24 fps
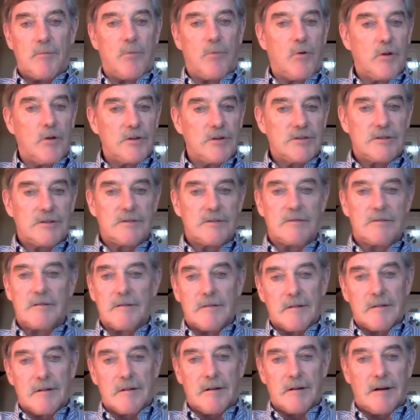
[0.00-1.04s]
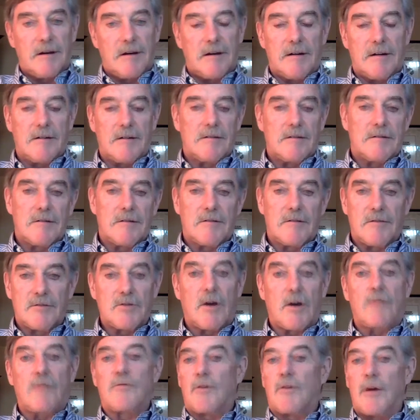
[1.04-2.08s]
push
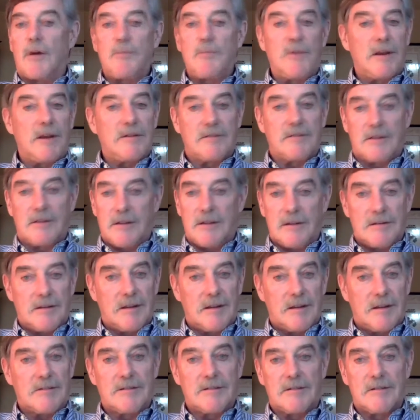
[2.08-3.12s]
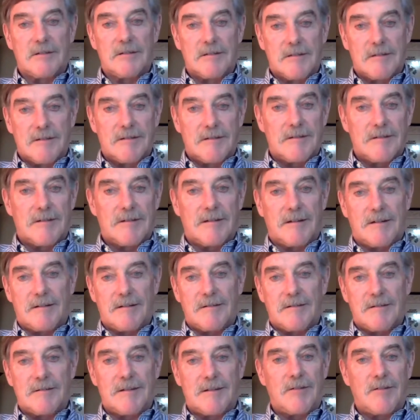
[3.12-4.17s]
software updates to these things. I
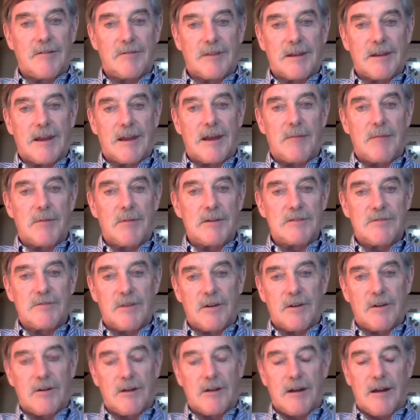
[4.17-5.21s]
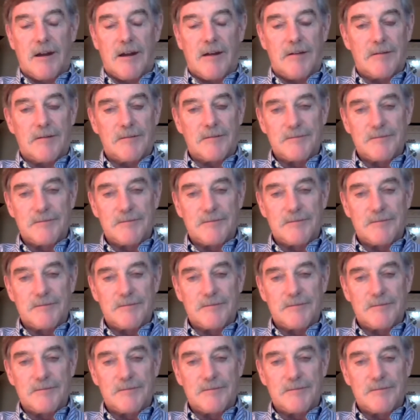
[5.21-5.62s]
don't think anybody's figured it out.